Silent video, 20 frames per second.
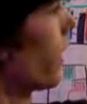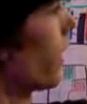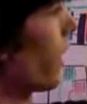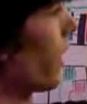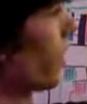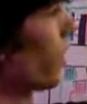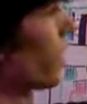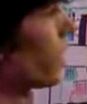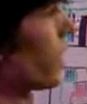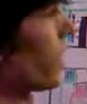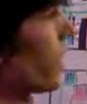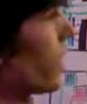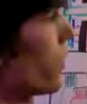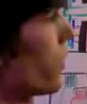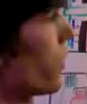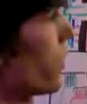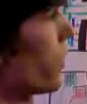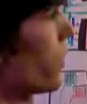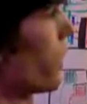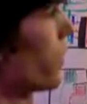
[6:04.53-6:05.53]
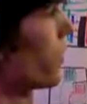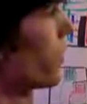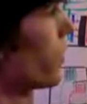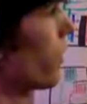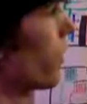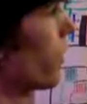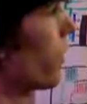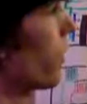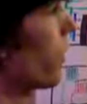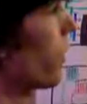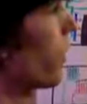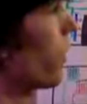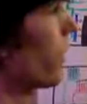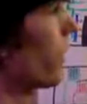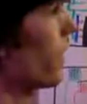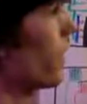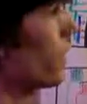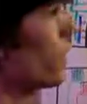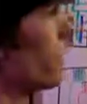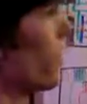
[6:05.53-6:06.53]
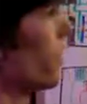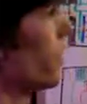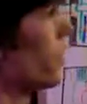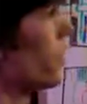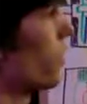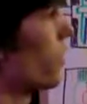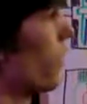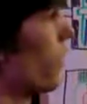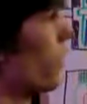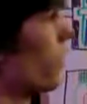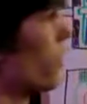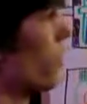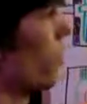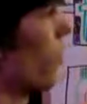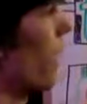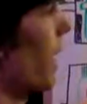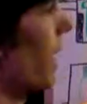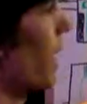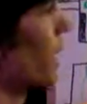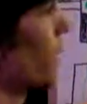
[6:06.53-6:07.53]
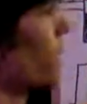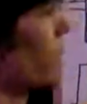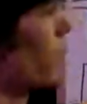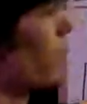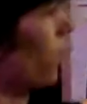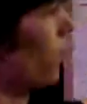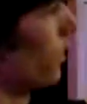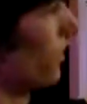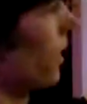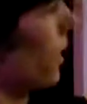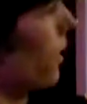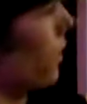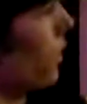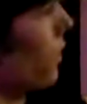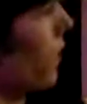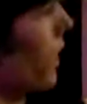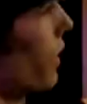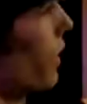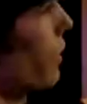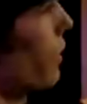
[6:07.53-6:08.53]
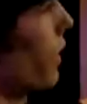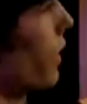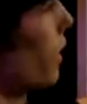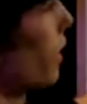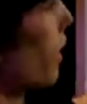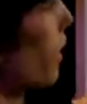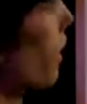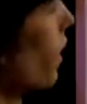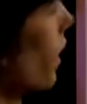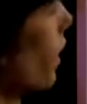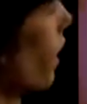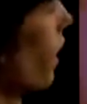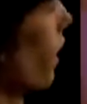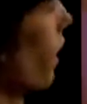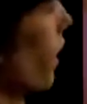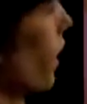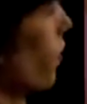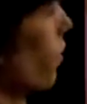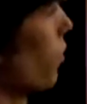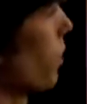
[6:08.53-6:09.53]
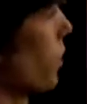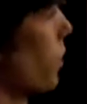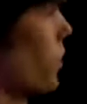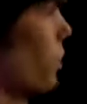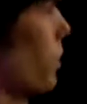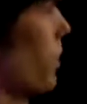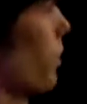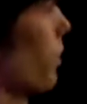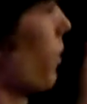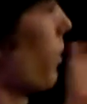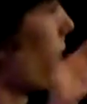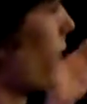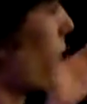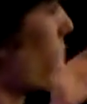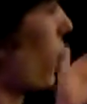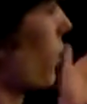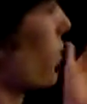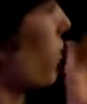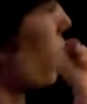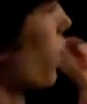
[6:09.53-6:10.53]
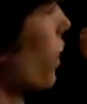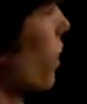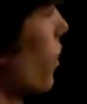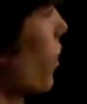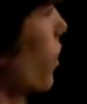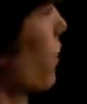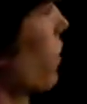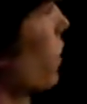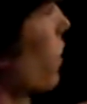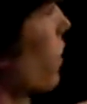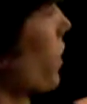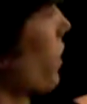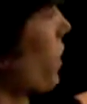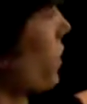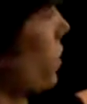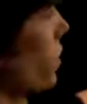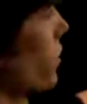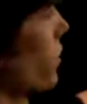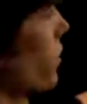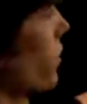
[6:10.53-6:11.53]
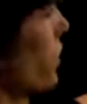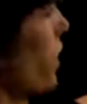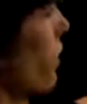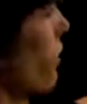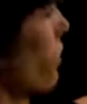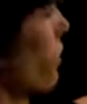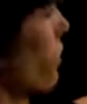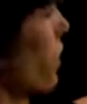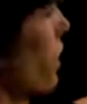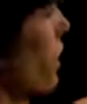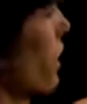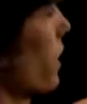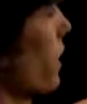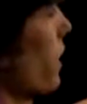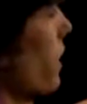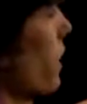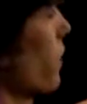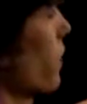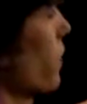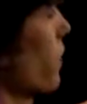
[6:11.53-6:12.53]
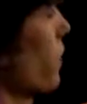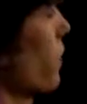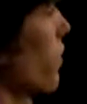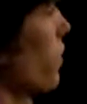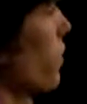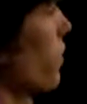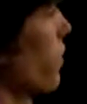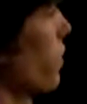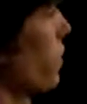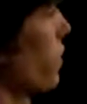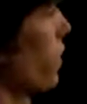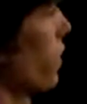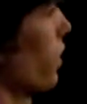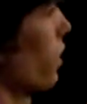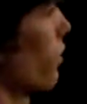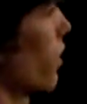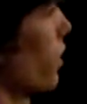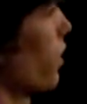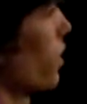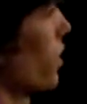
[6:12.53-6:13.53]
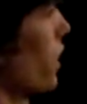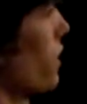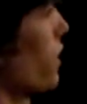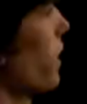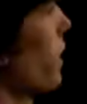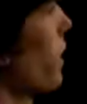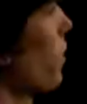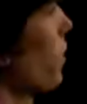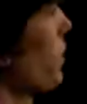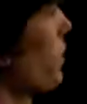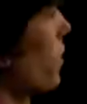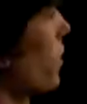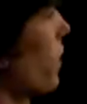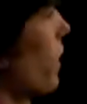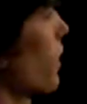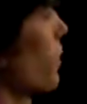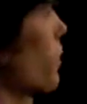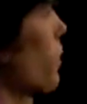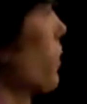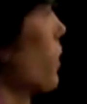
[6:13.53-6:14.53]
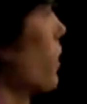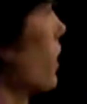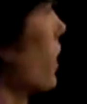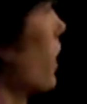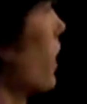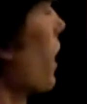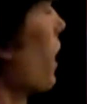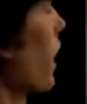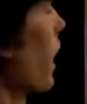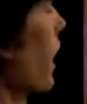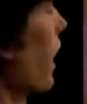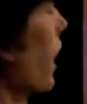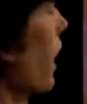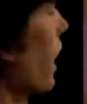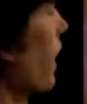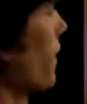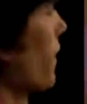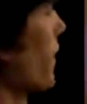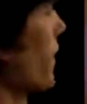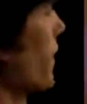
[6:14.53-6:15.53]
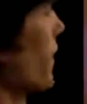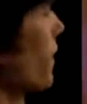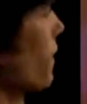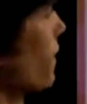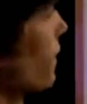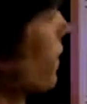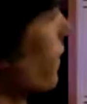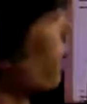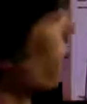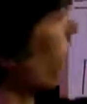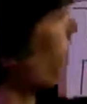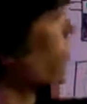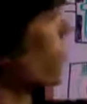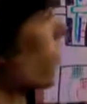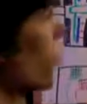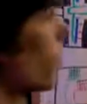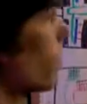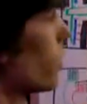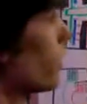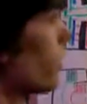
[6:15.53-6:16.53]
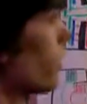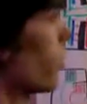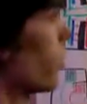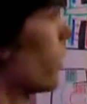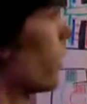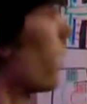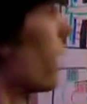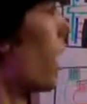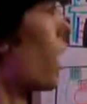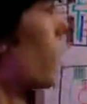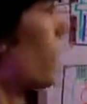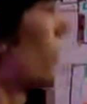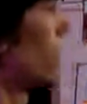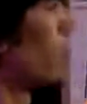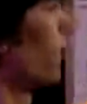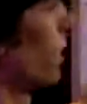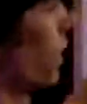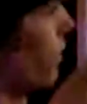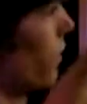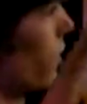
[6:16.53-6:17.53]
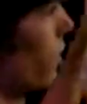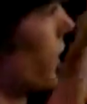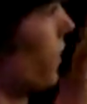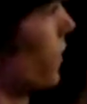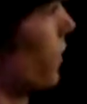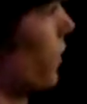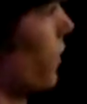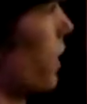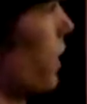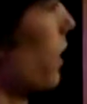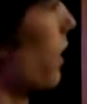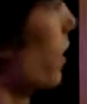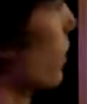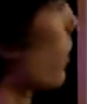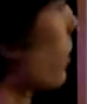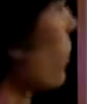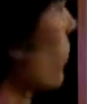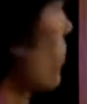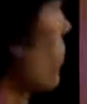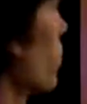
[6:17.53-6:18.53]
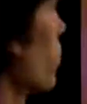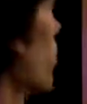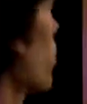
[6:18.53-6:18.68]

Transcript: it'll change direction there and then change direction back to the desired direction, which would be reverse. Whereas all the other ones just have a direct connection, so they're just going to rotate the opposite direction, and then this one will be opposite of the rest of the gears, so